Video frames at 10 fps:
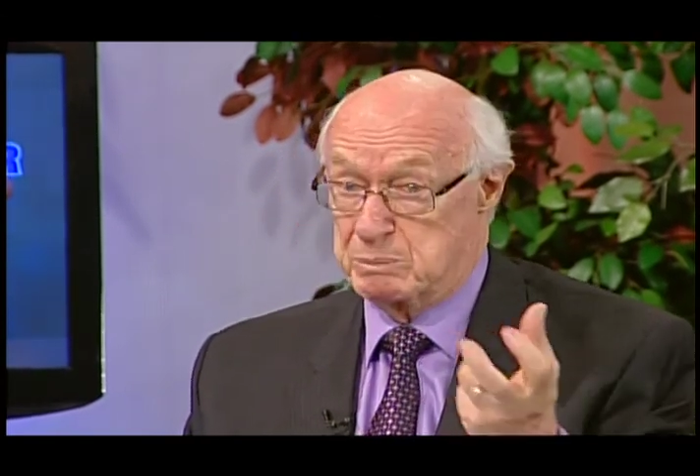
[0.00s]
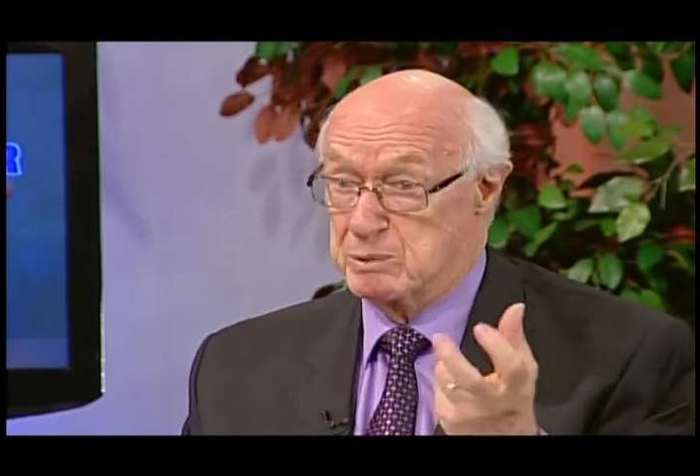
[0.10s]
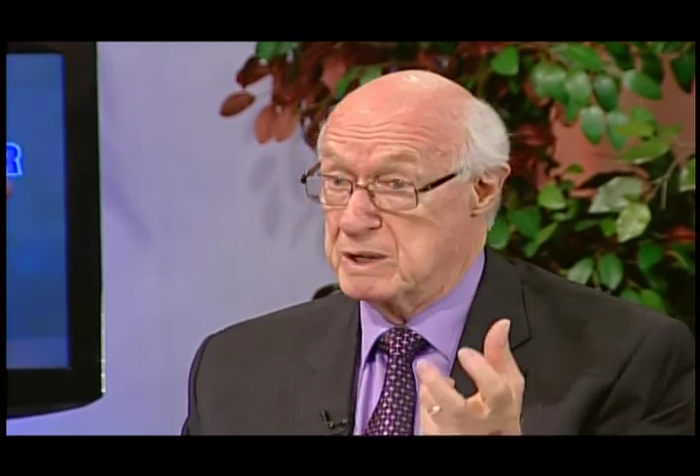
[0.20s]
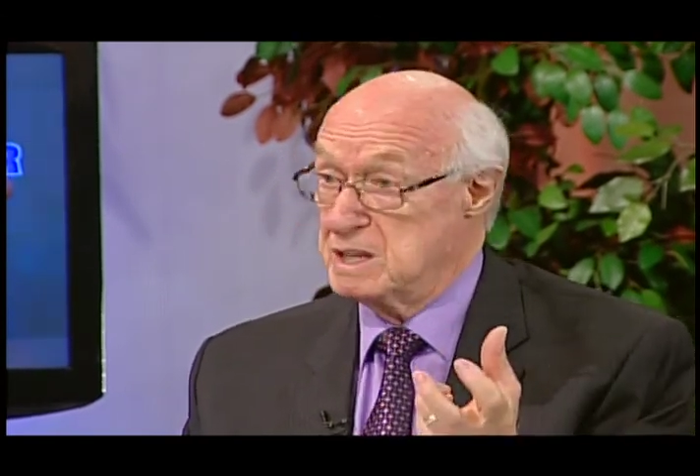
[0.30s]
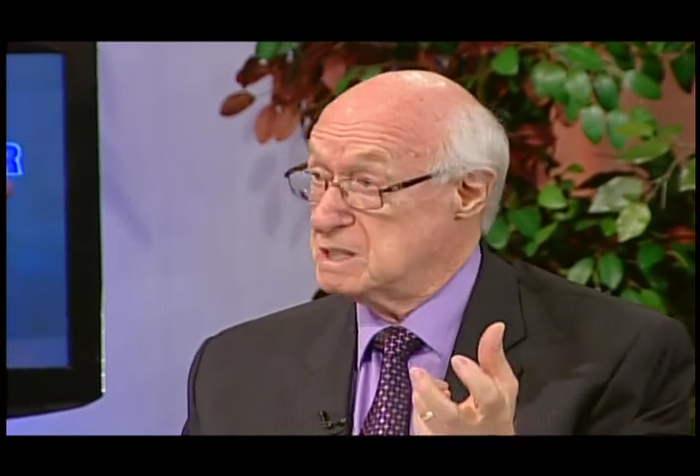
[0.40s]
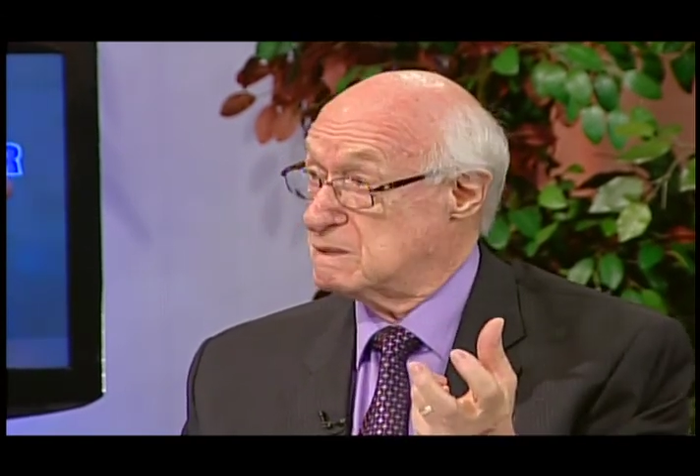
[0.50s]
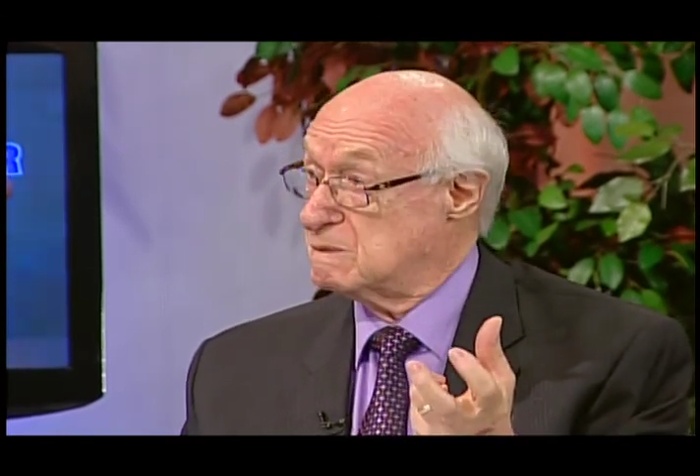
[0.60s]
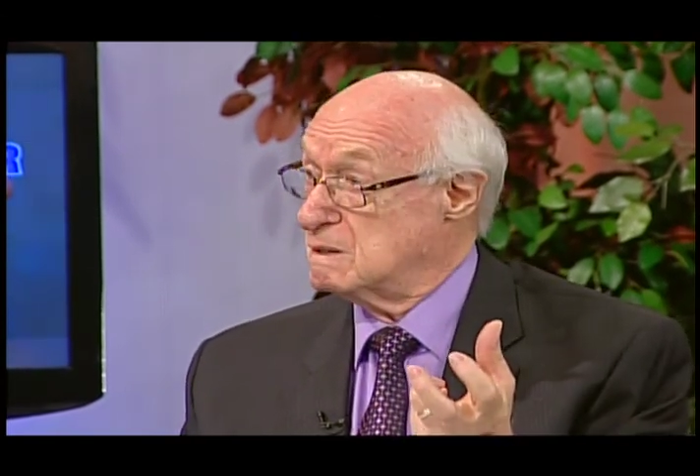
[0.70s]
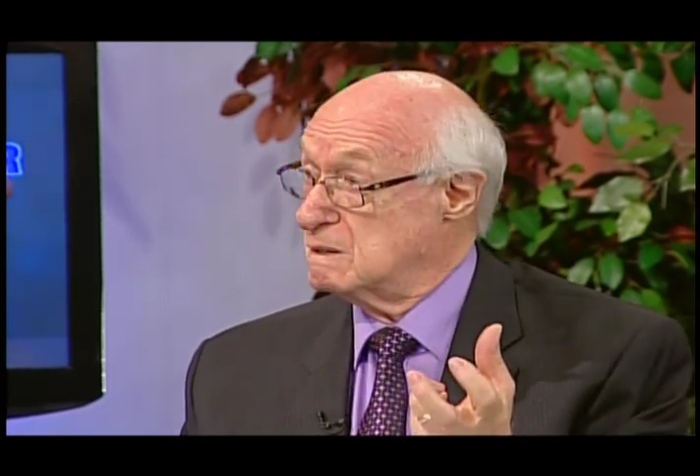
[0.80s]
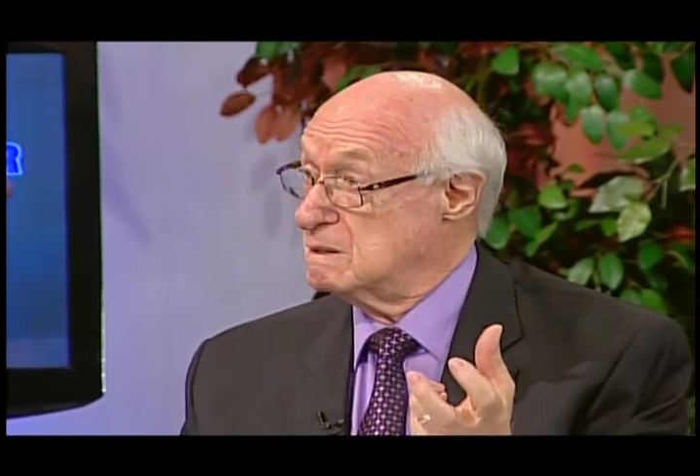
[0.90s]
appraised
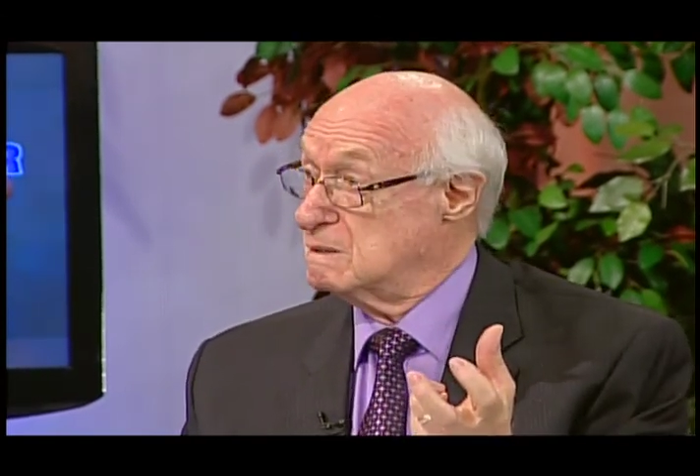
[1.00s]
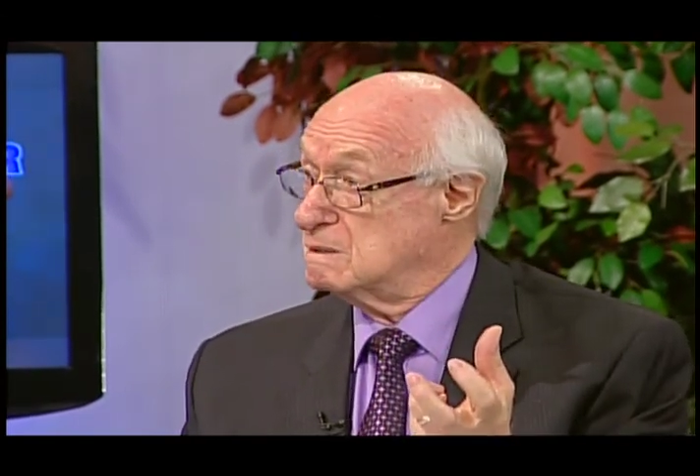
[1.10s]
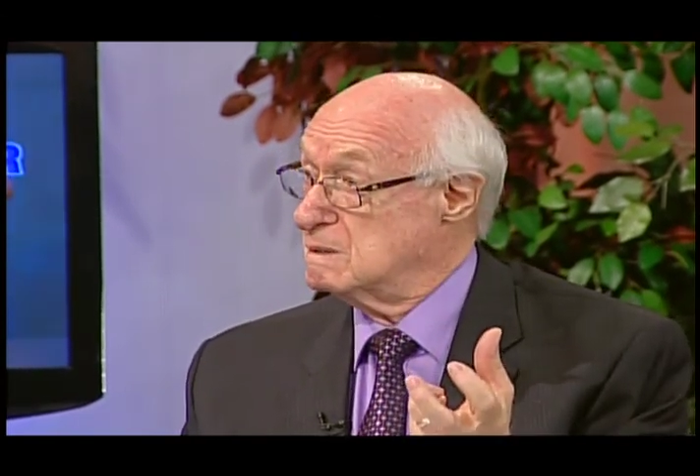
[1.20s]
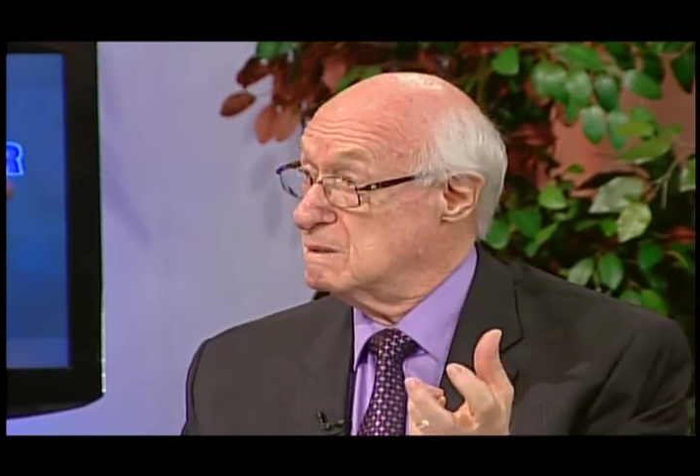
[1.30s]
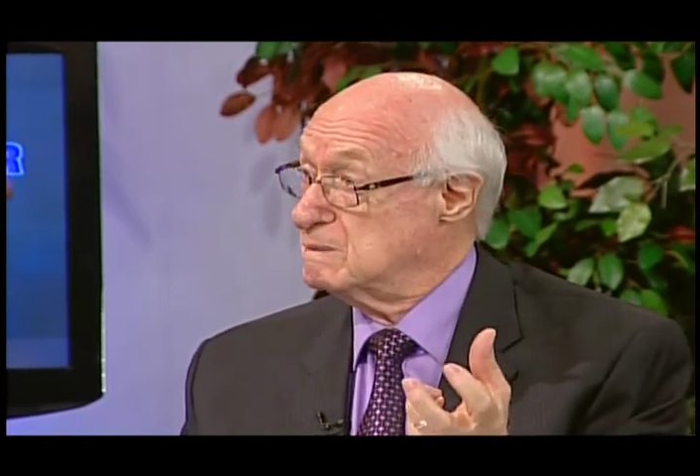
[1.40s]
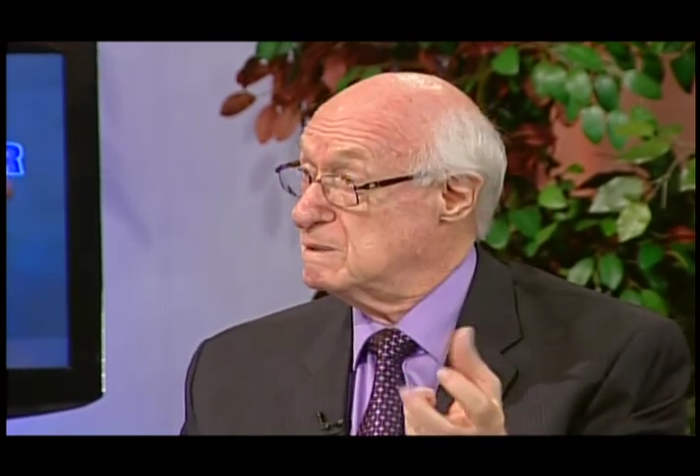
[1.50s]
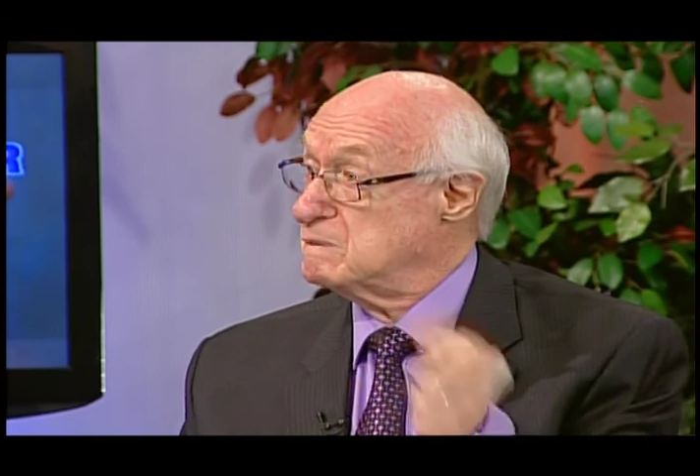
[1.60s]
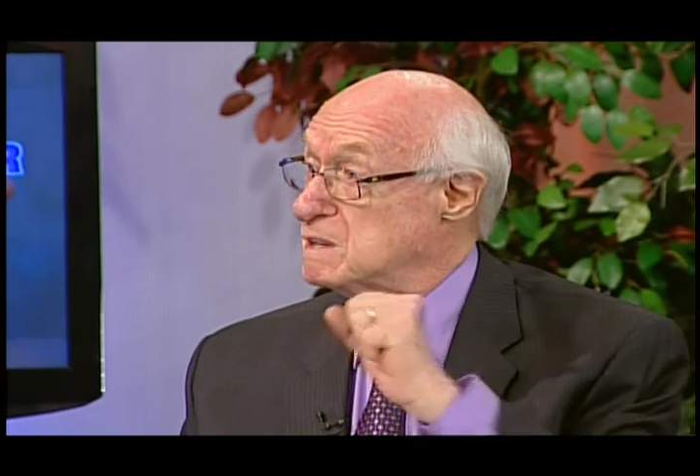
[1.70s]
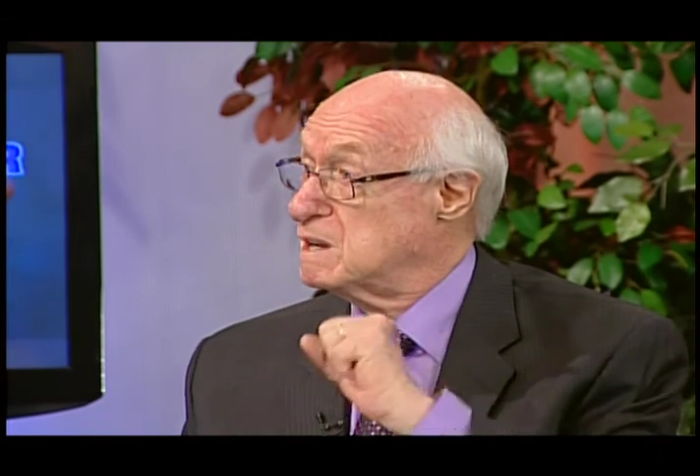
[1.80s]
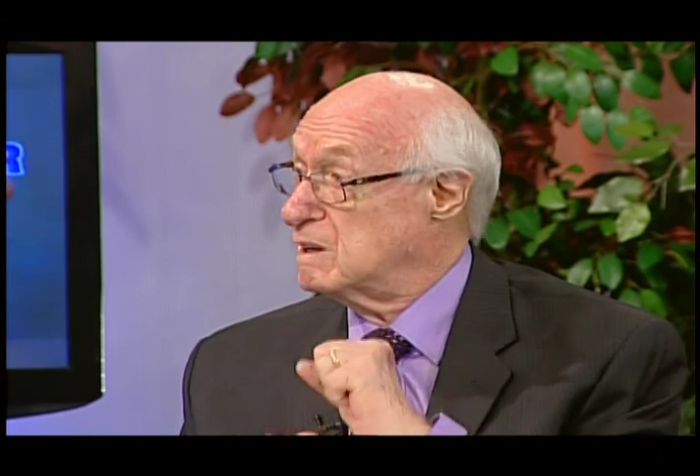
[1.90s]
for
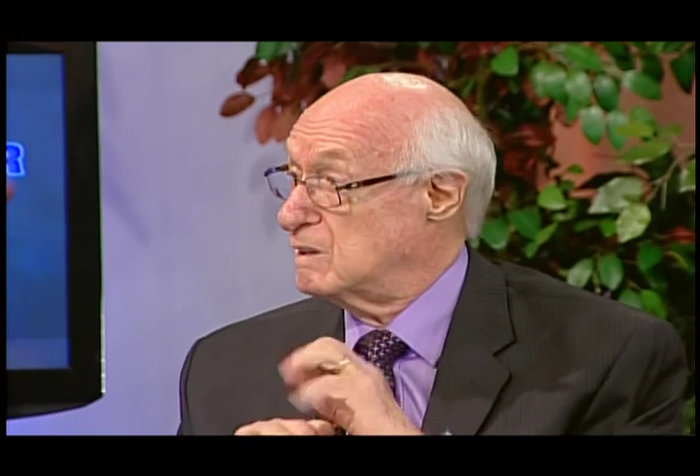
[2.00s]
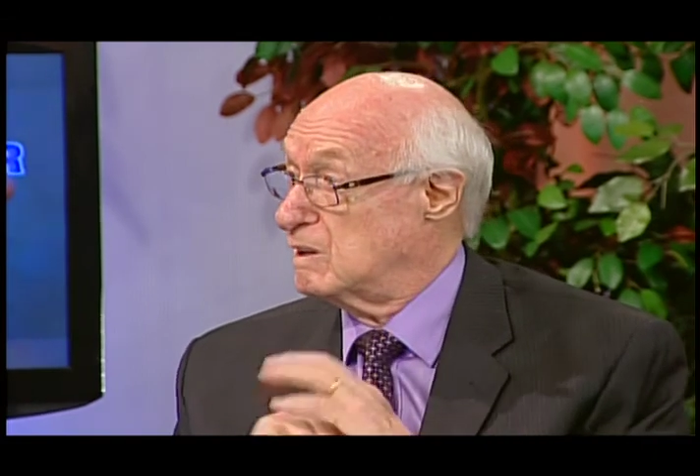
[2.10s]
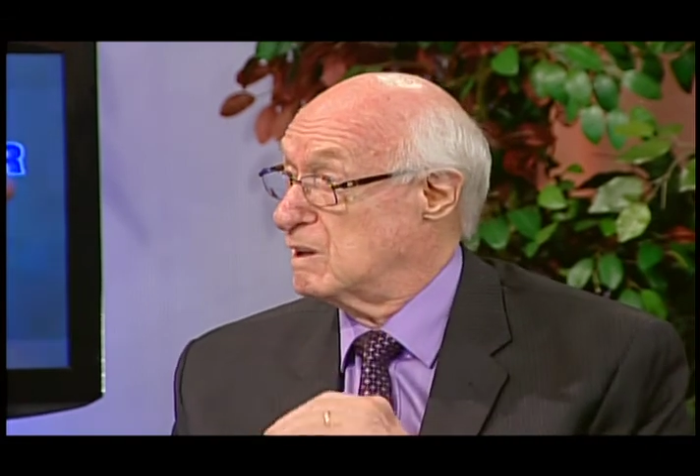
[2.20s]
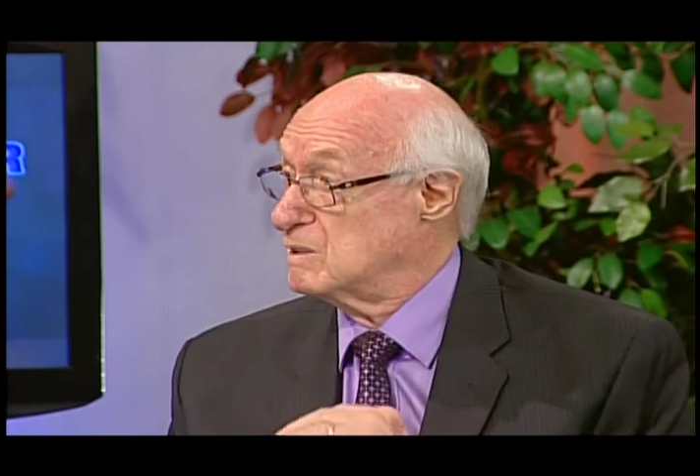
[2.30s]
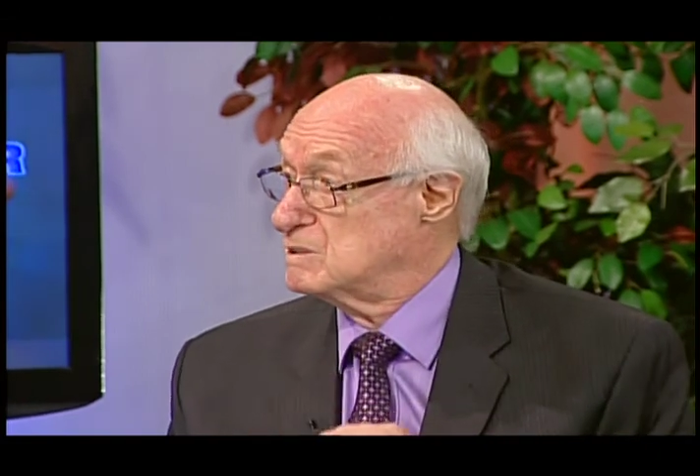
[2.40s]
$1,500.